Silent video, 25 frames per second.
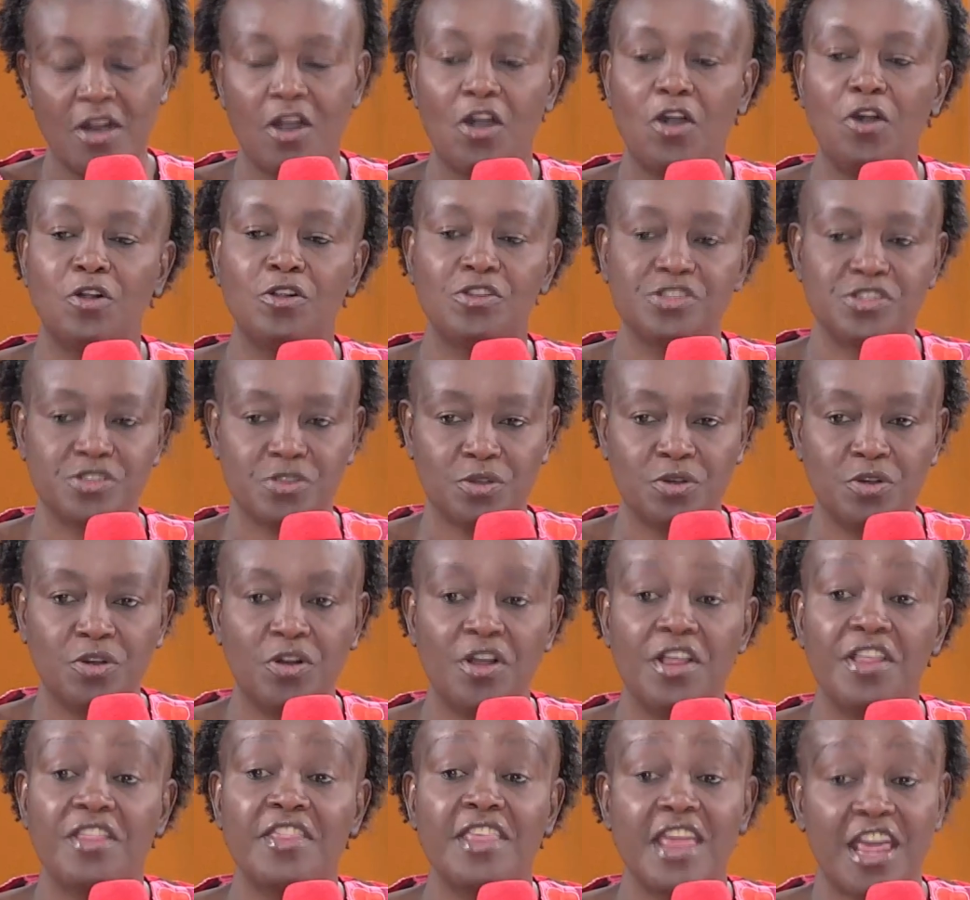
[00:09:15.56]
also
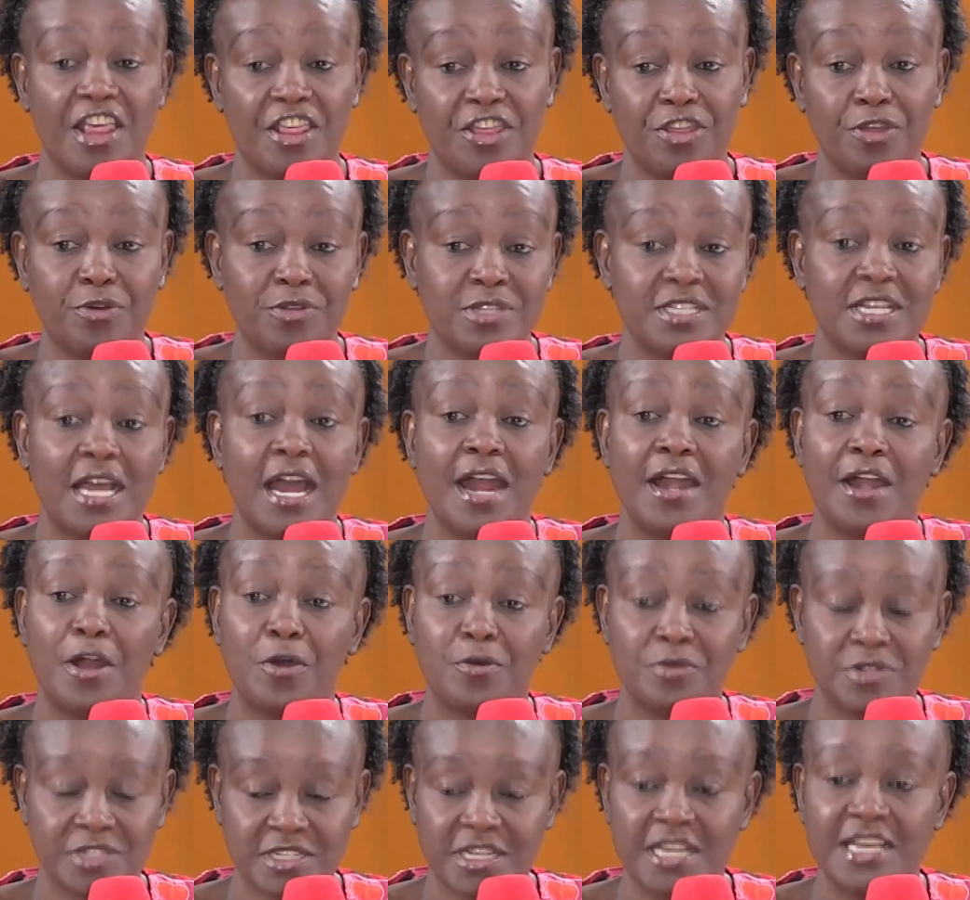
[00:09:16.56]
their thoughts
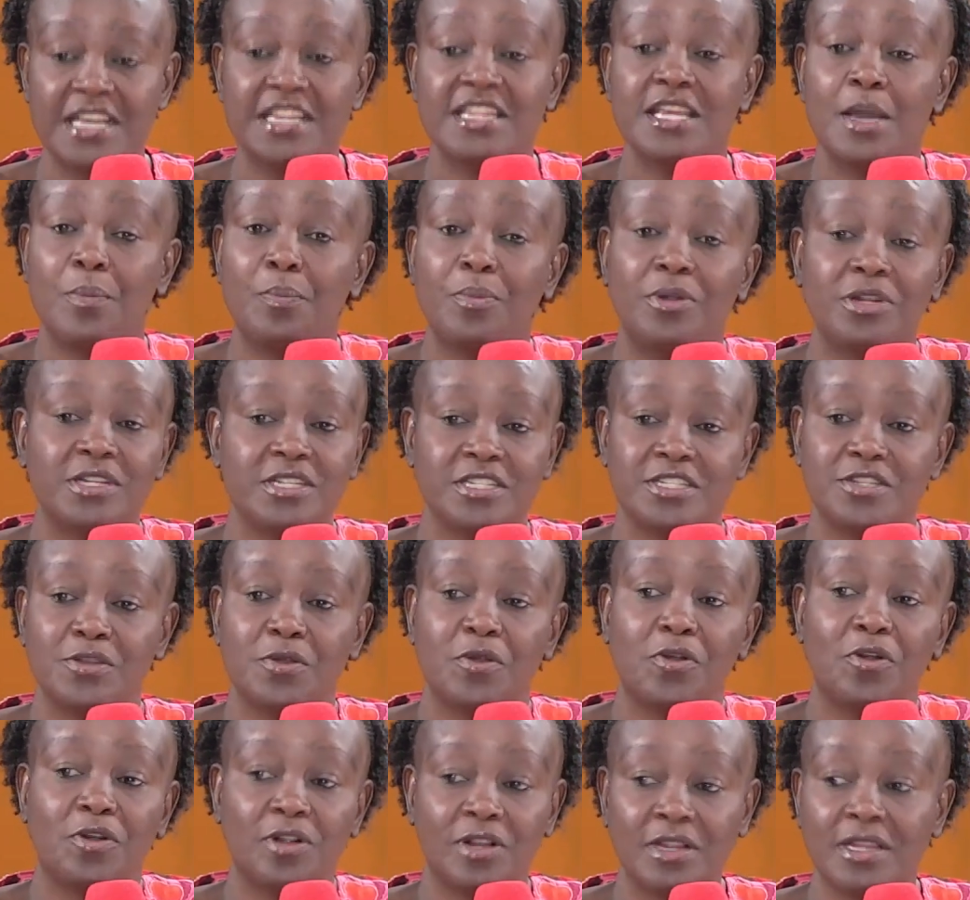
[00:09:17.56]
around their
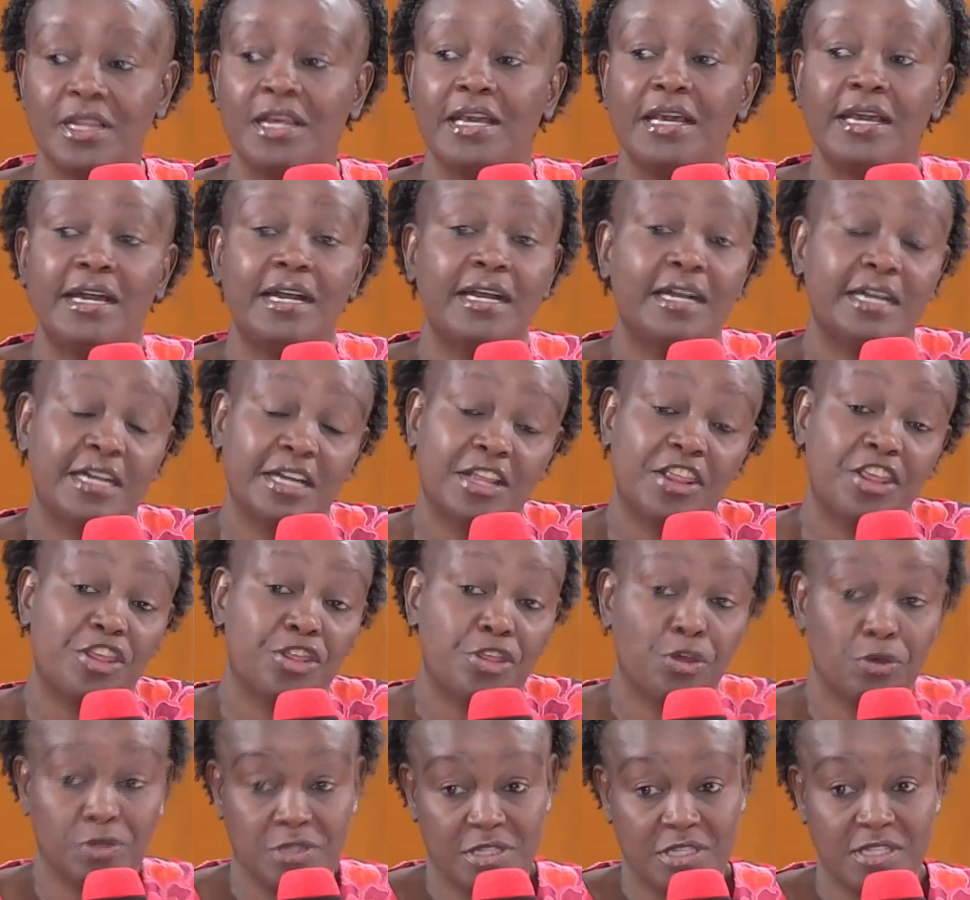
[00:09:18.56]
political uh,
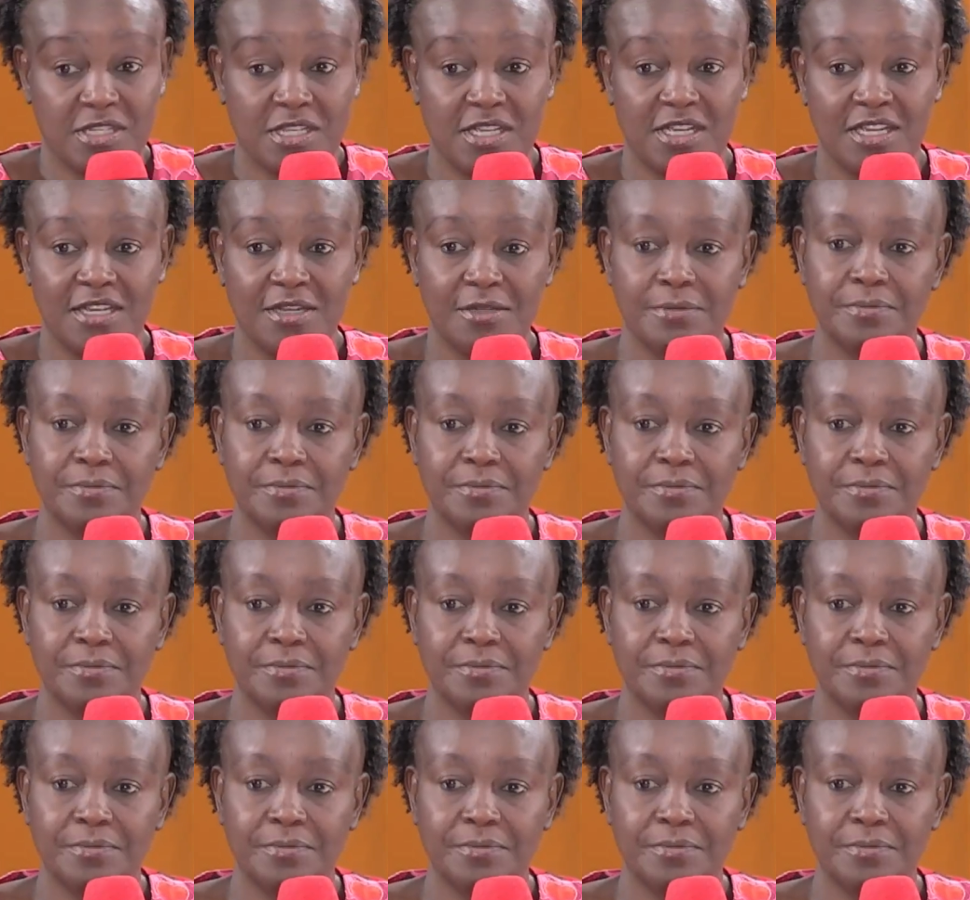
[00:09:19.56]
thoughts. So